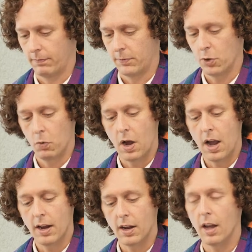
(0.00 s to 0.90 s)
So
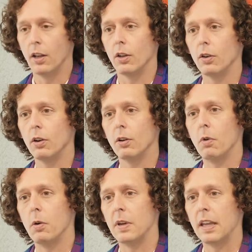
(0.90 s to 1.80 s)
why not learn
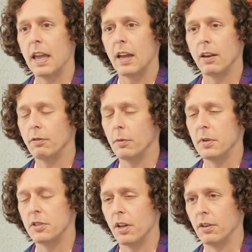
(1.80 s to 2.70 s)
what we can from
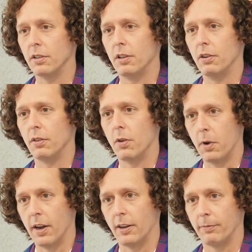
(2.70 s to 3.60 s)
each other along the way?